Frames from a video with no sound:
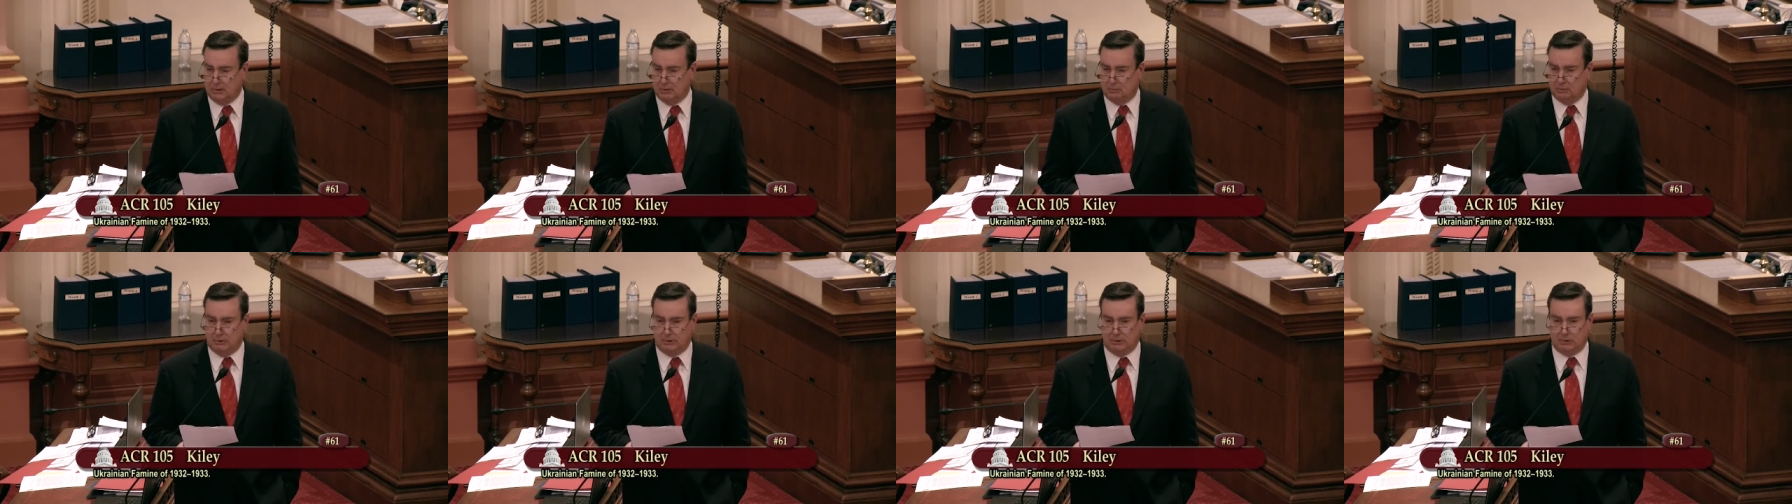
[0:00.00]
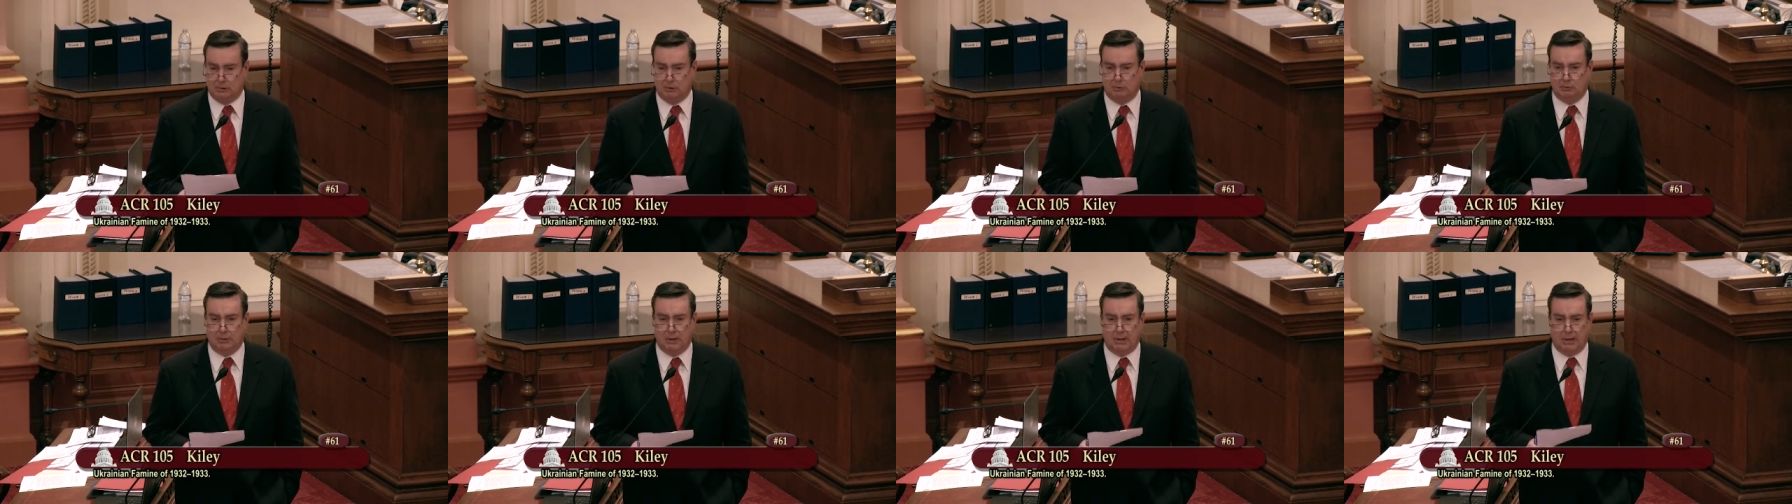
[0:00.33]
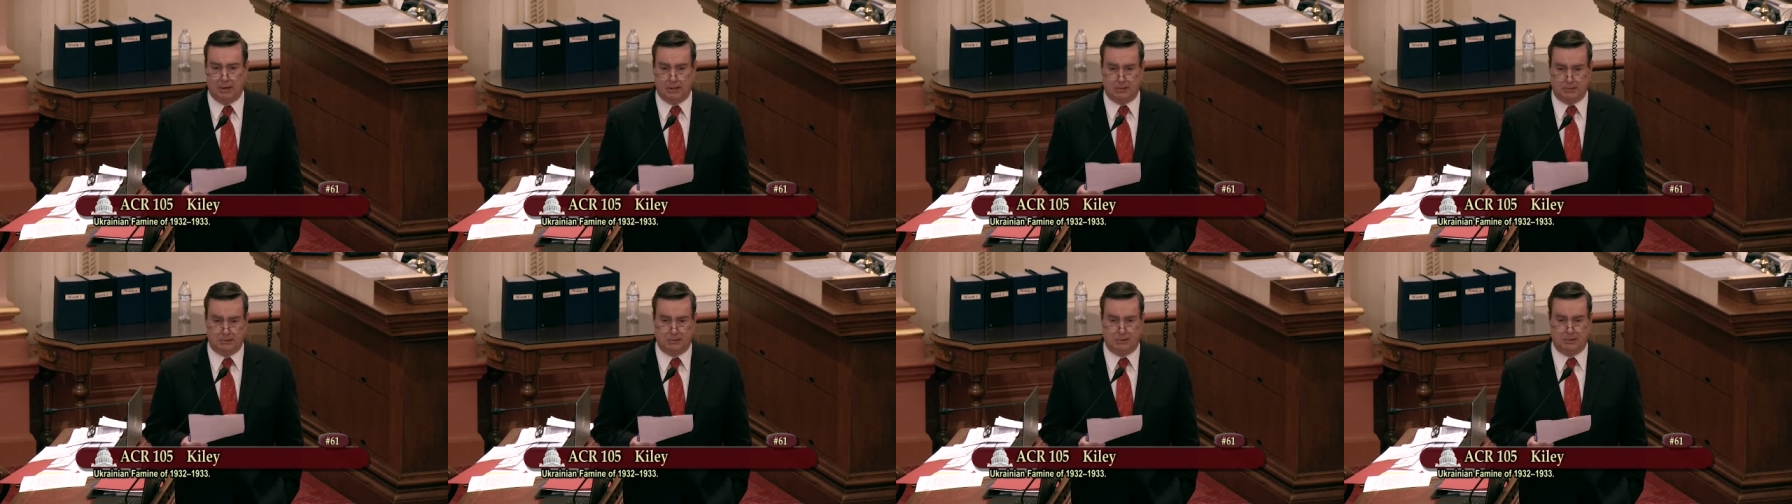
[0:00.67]
We do
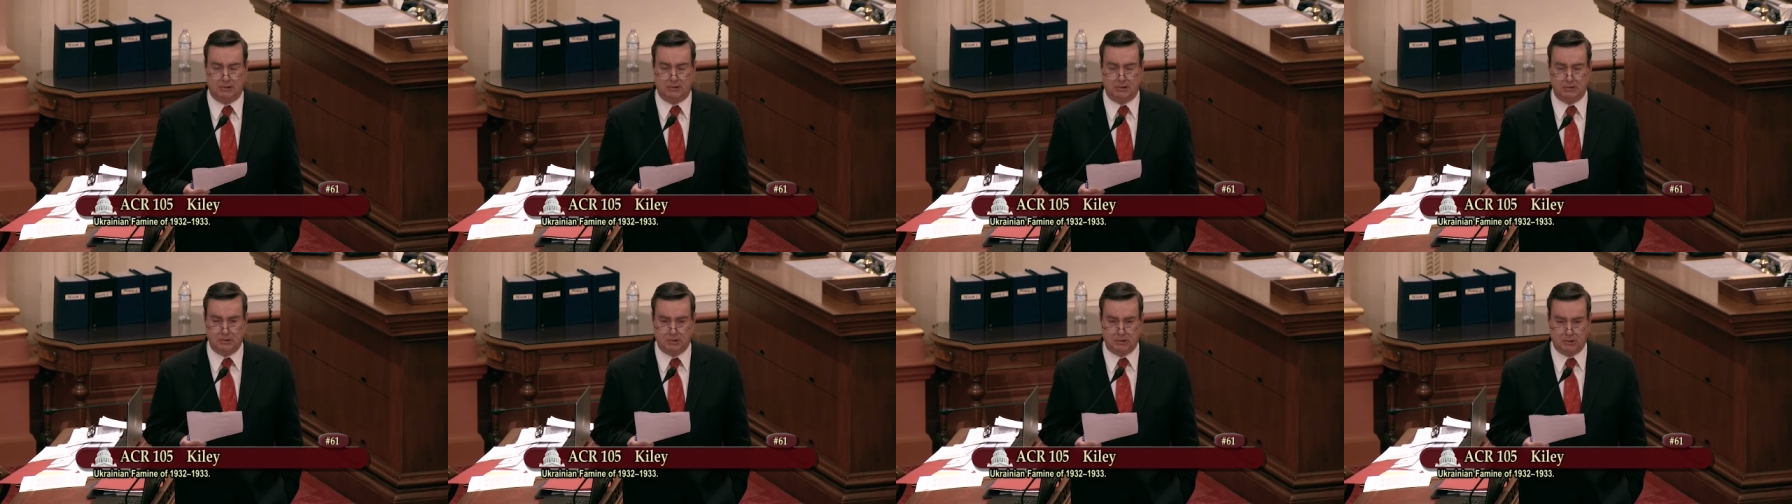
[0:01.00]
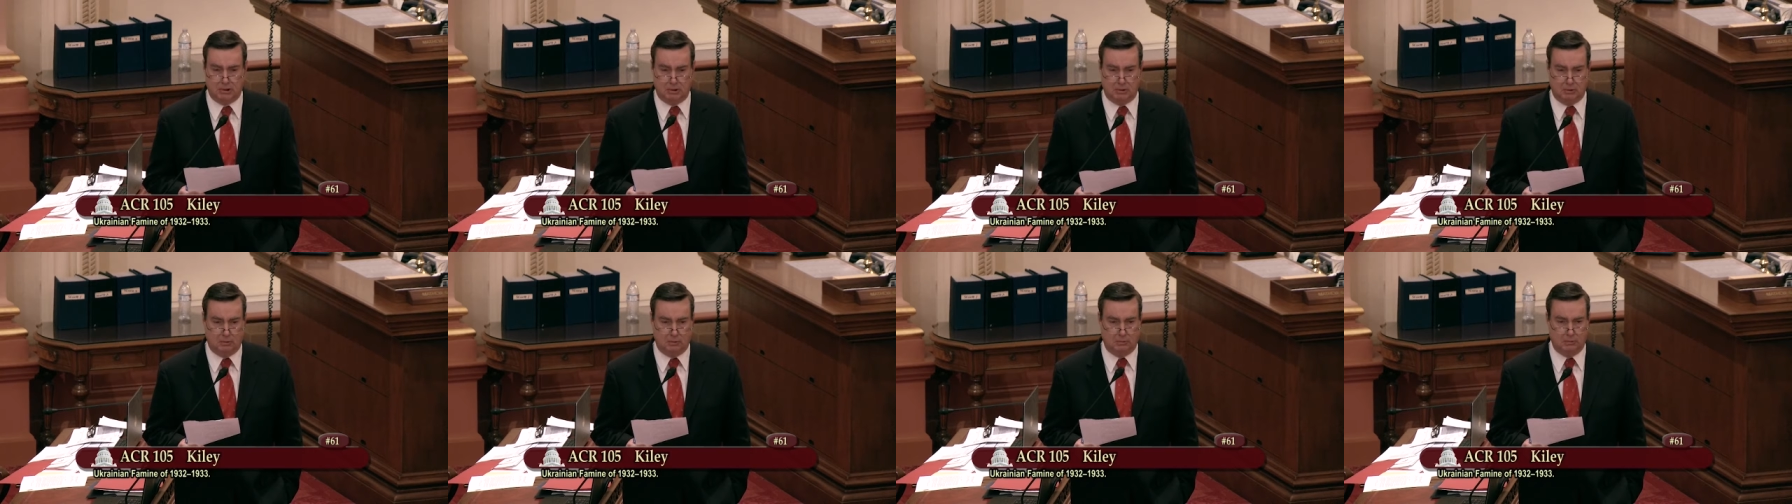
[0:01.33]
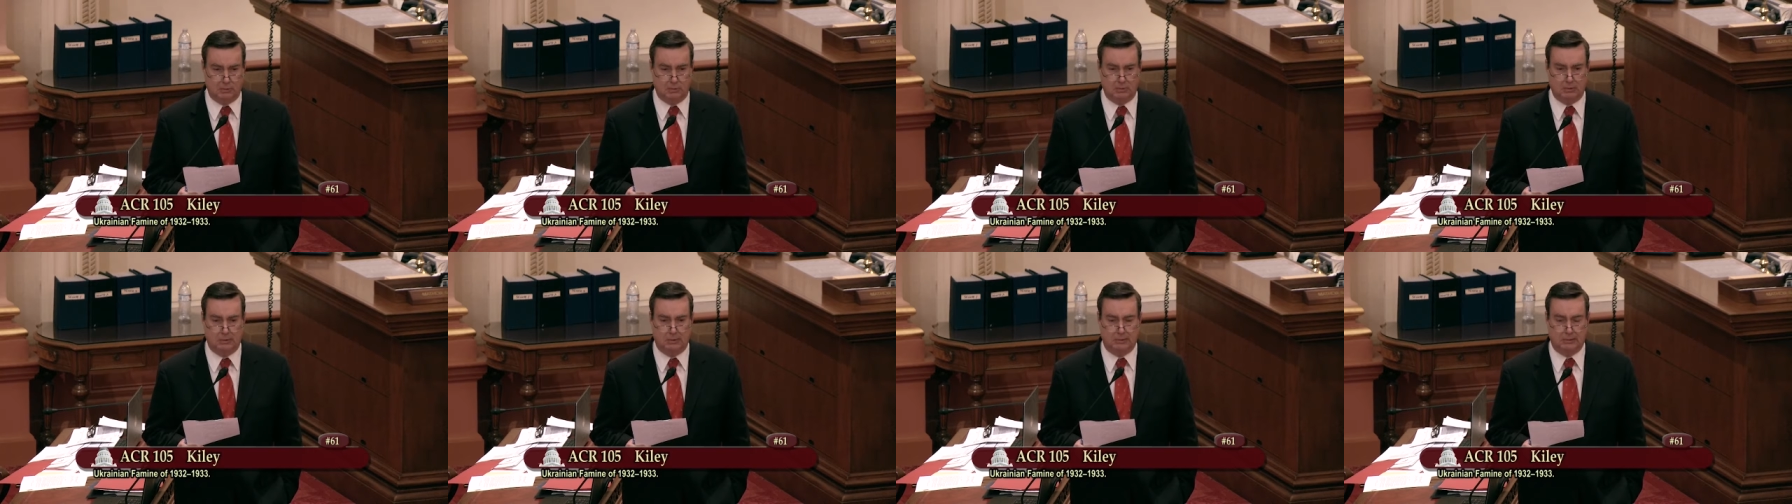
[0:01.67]
not
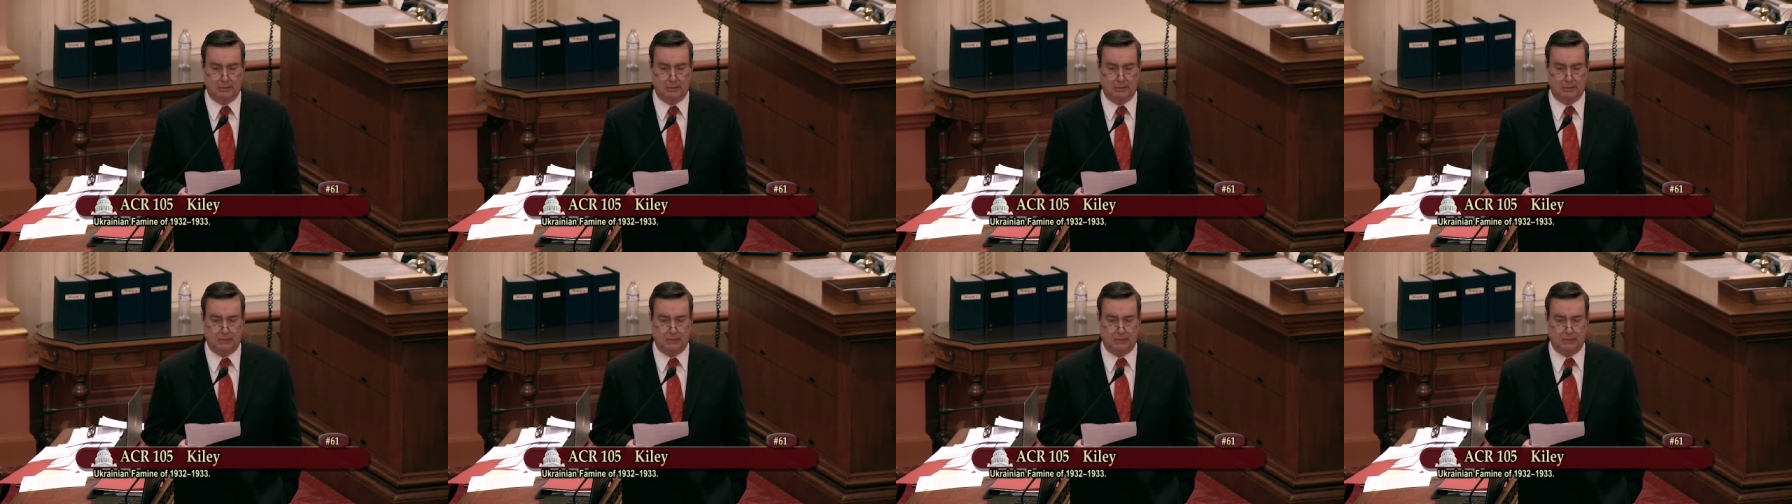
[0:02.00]
condone